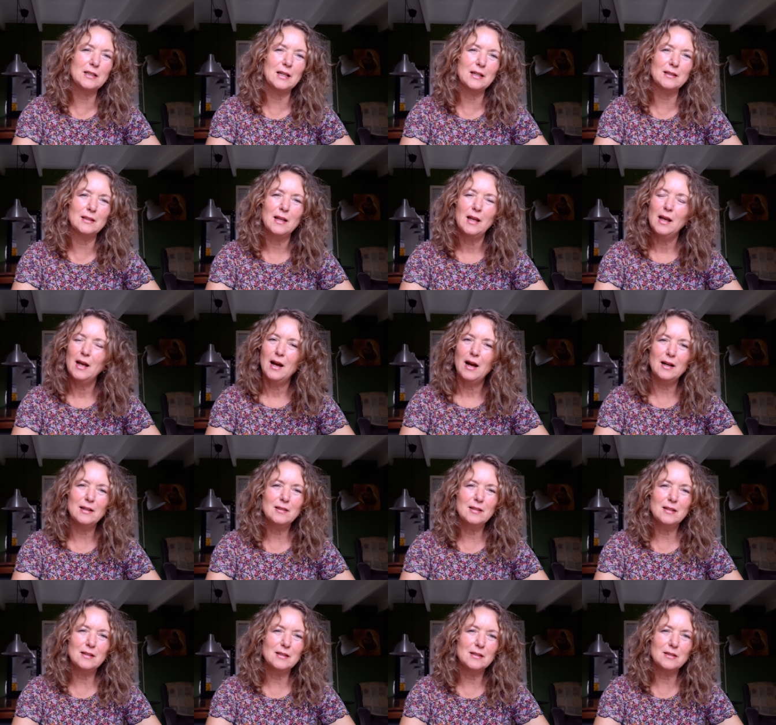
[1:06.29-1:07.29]
And I
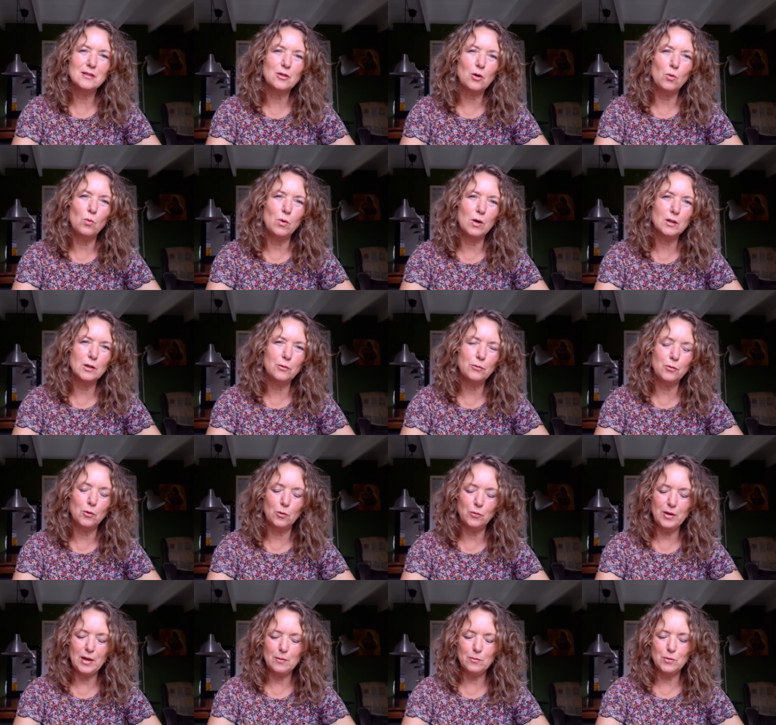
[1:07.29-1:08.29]
think it's so wonderful
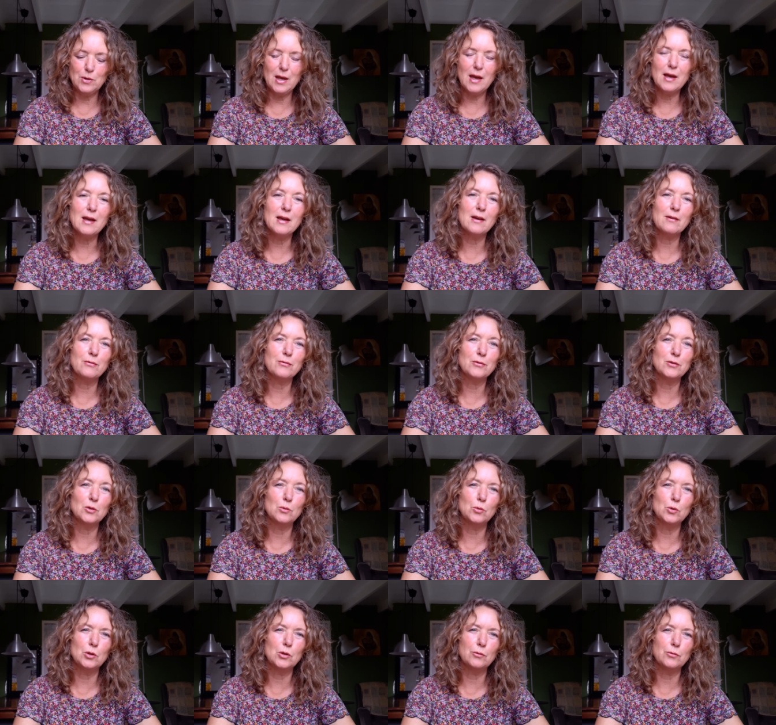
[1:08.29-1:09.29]
that we have the
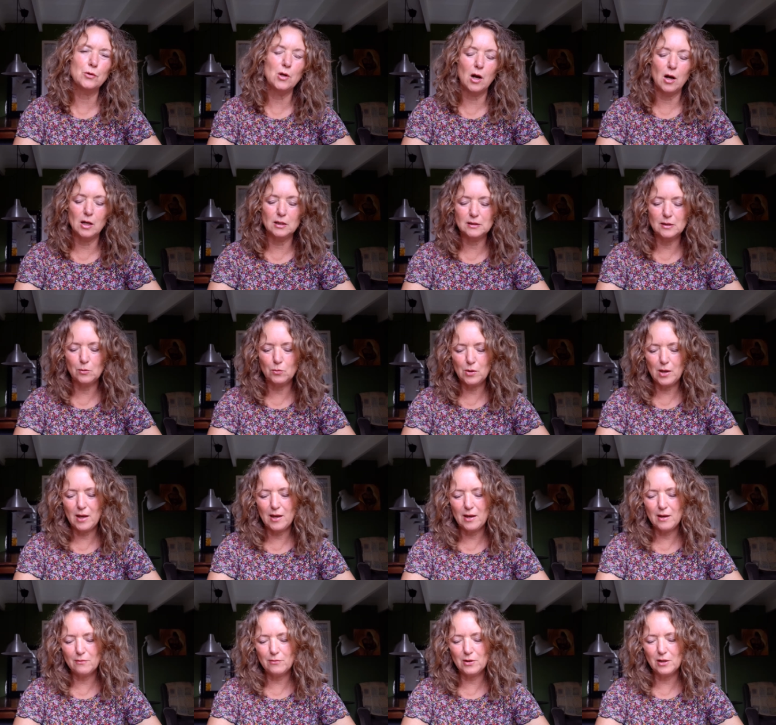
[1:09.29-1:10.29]
Word of God, that we
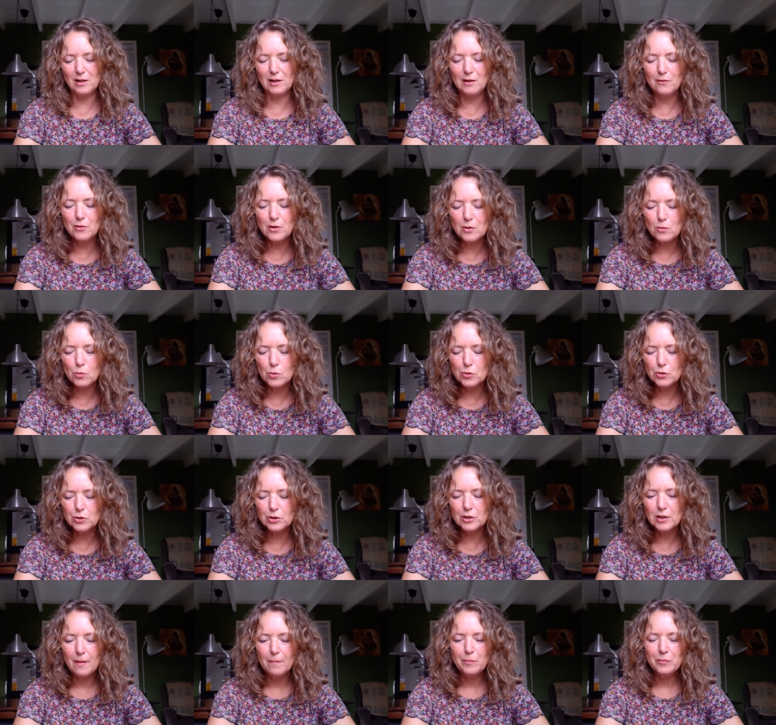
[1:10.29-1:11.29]
have a living
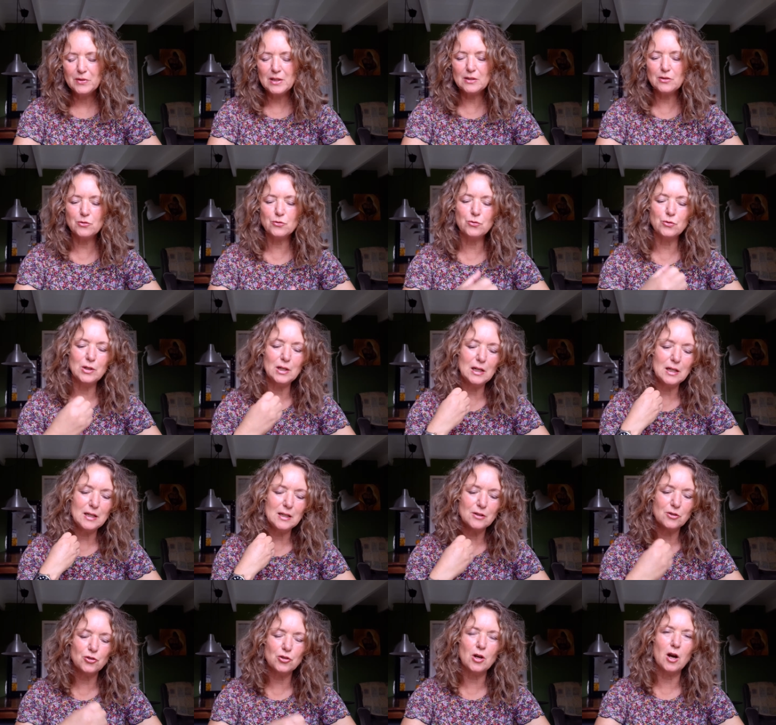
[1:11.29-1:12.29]
Word that's really
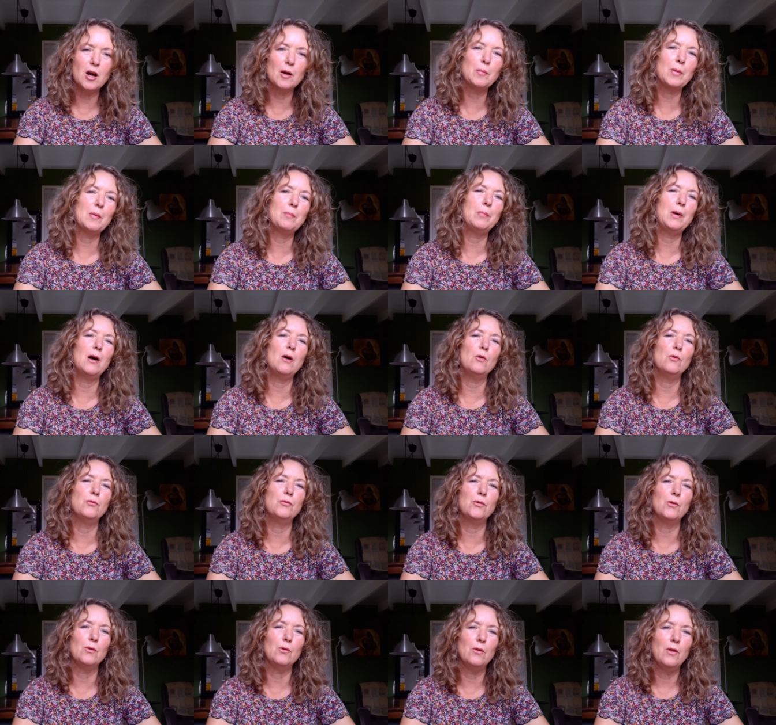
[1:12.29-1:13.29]
sharp and
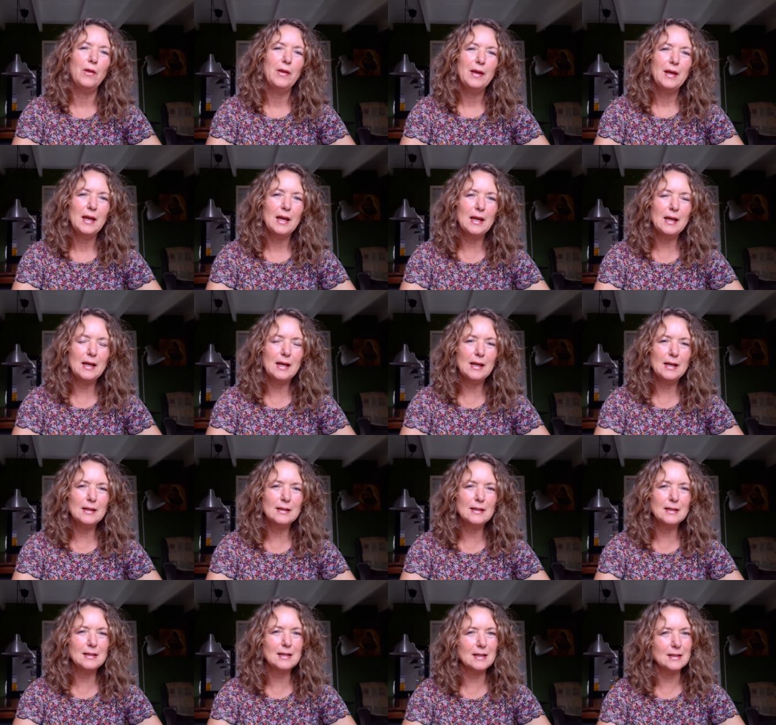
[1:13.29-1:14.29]
powerful, and
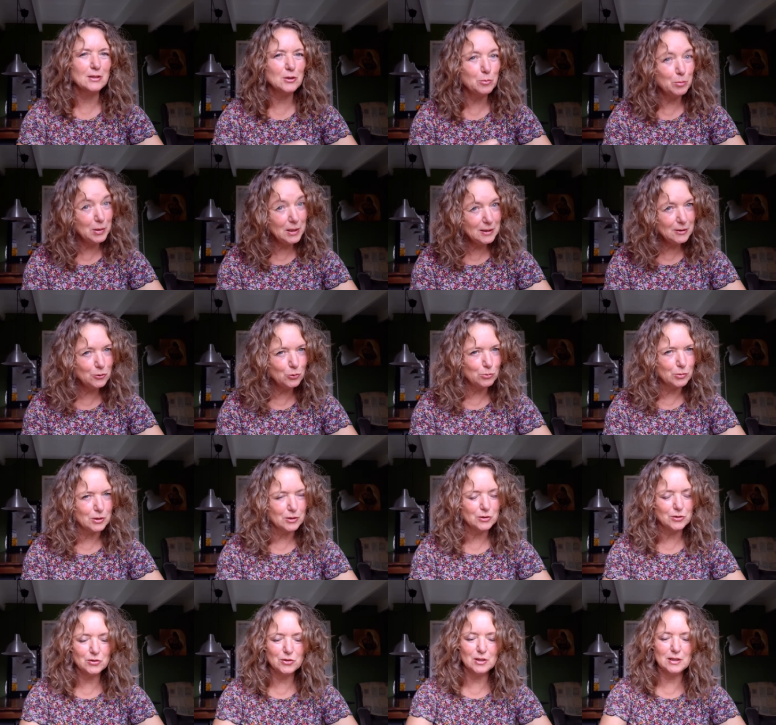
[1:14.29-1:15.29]
it can speak to
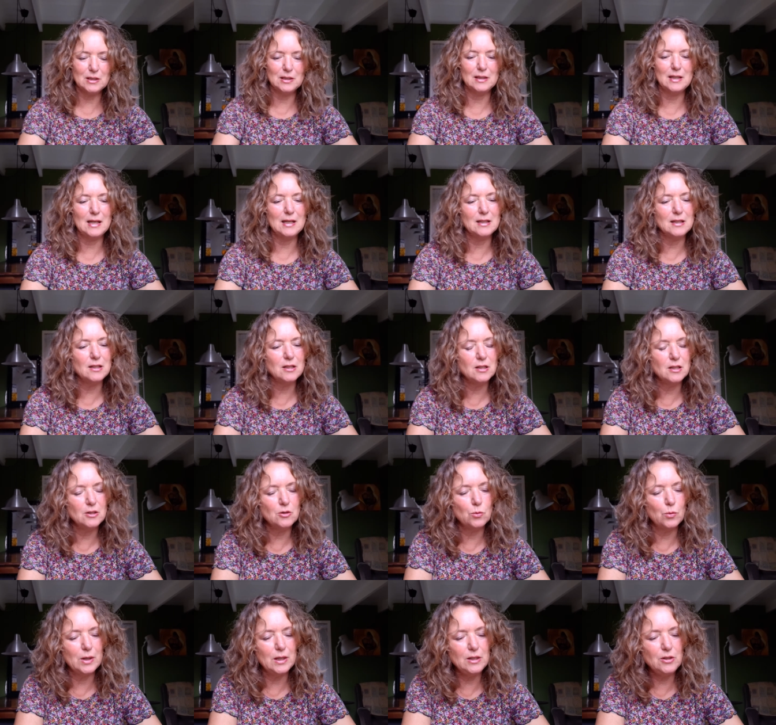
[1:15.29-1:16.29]
us in any
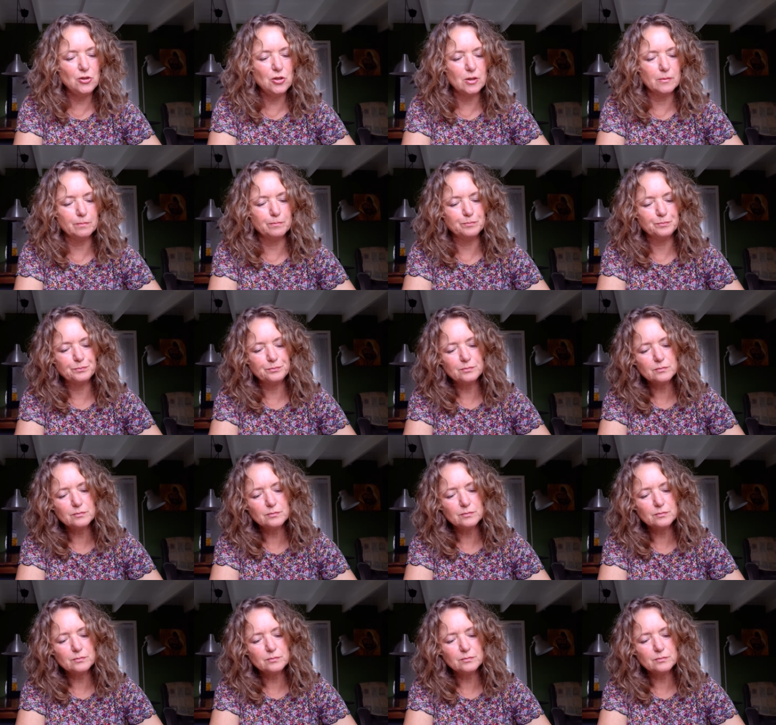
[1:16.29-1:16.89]
situation.